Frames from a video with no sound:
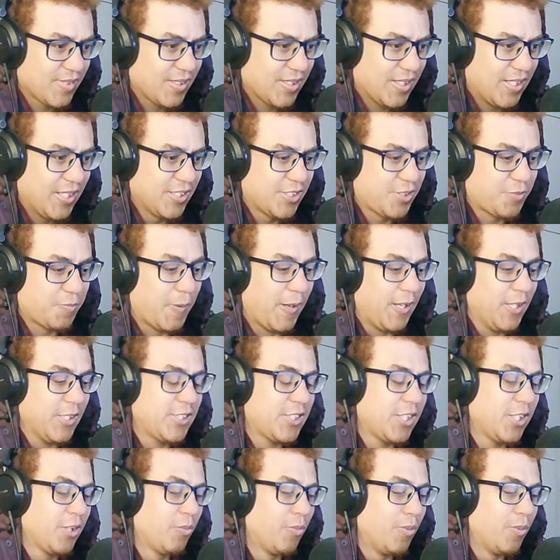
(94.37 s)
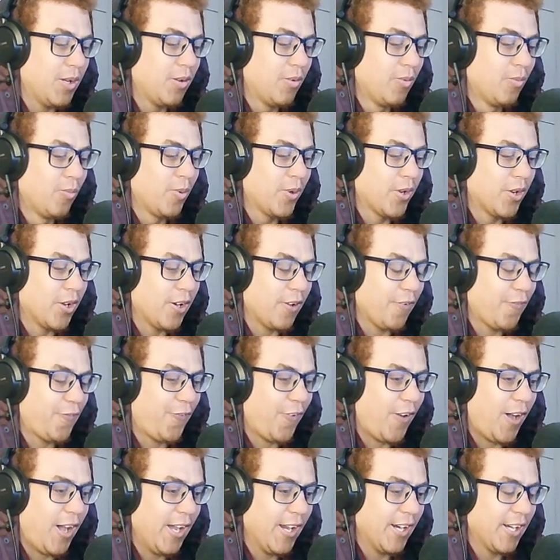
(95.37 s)
especially we're gonna
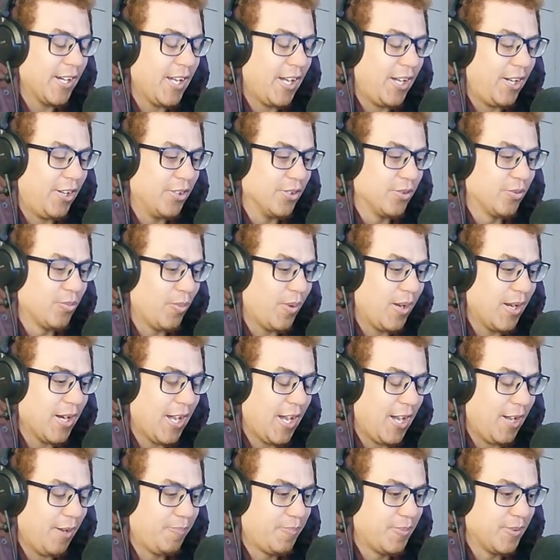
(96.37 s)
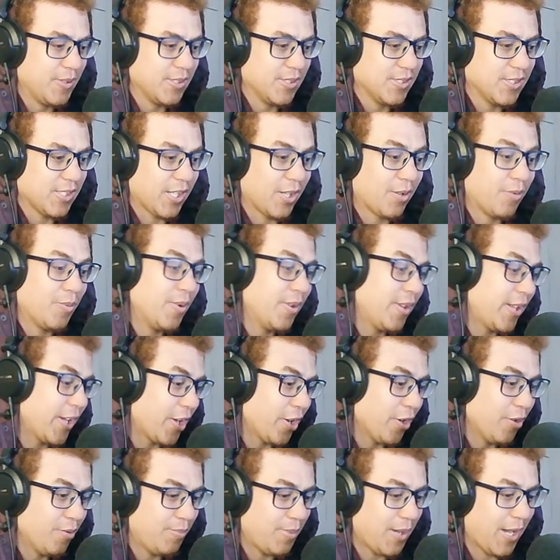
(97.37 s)
find out what happens like when they
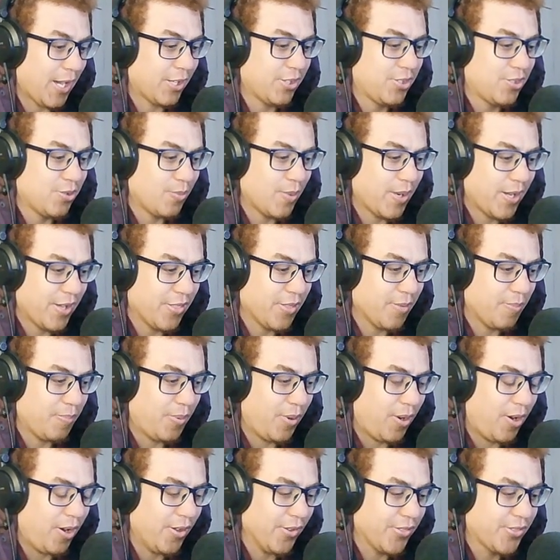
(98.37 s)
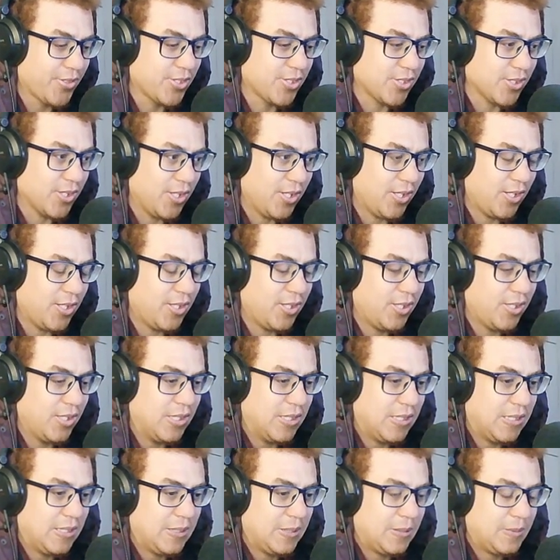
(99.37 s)
go back to where the paths are,
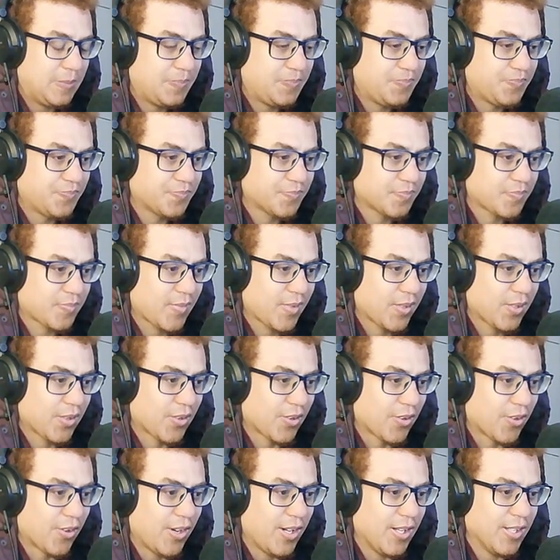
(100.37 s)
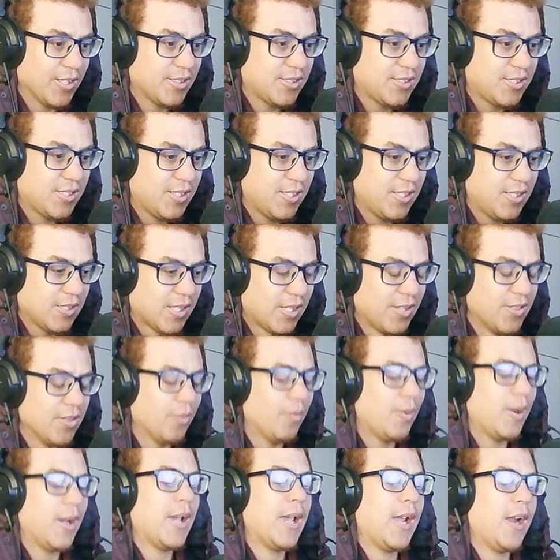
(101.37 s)
right? And the
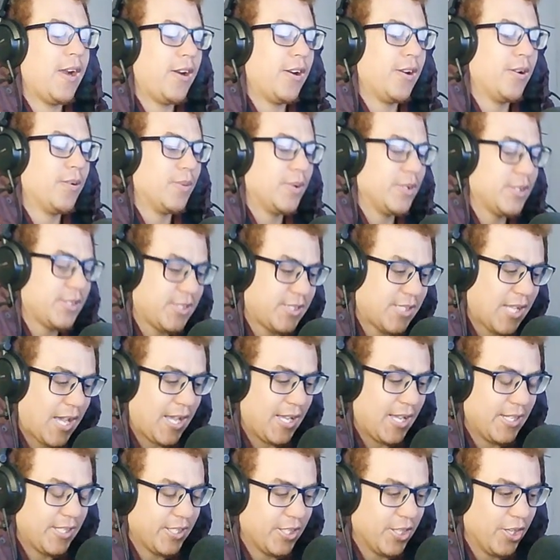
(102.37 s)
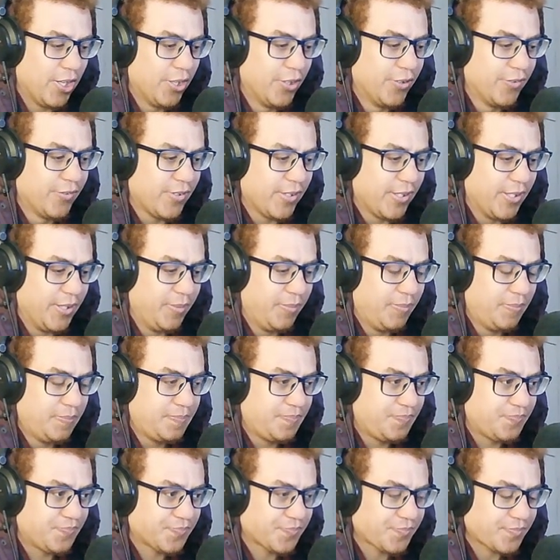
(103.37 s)
way Eren was standing over him,
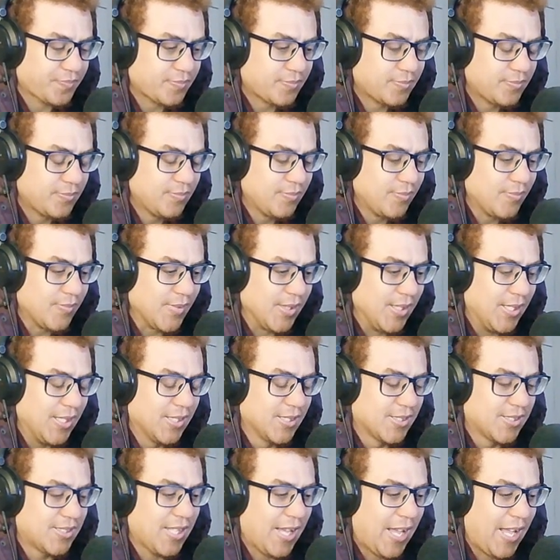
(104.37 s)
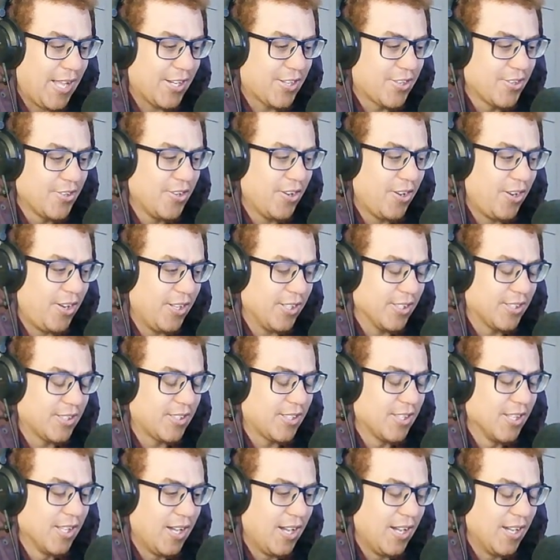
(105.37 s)
is that not
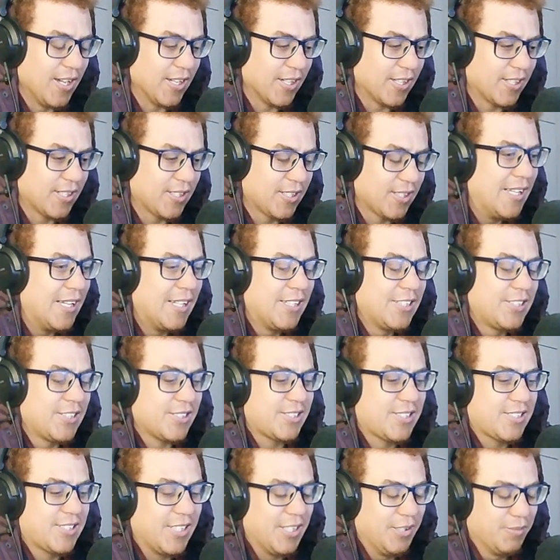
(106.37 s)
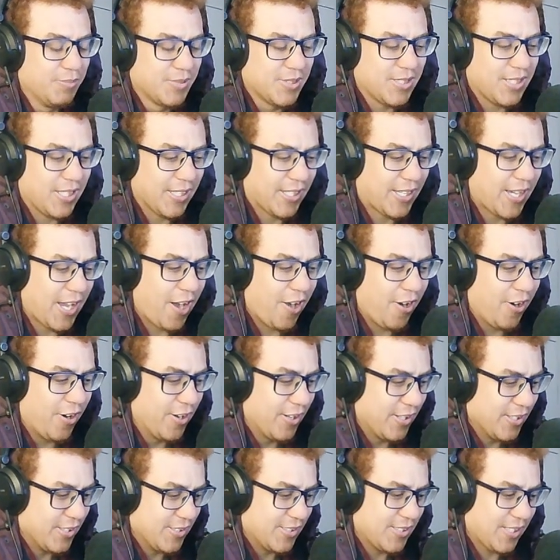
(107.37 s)
like, it just seems like
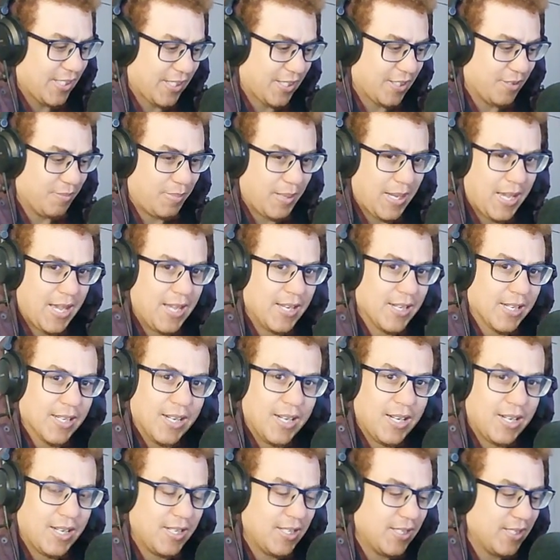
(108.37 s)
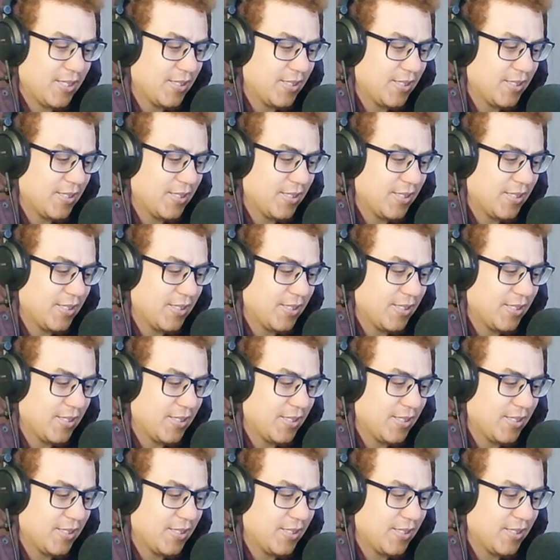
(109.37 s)
Eren is like a bad guy.